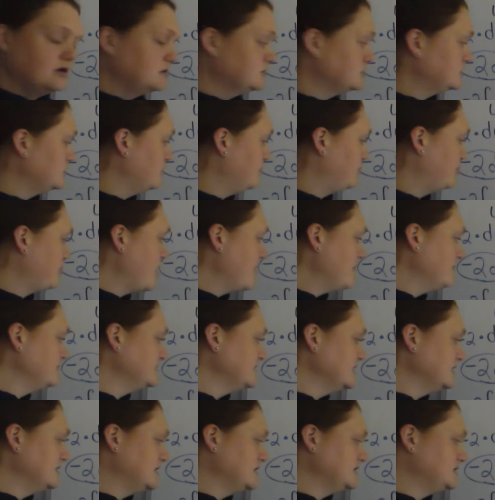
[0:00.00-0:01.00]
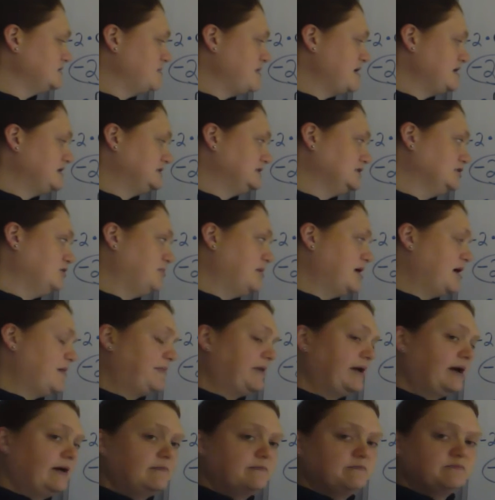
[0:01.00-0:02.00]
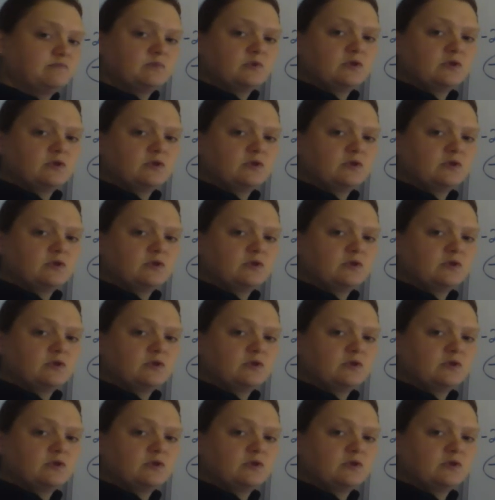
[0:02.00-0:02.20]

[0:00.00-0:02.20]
So problems like this may still pop up,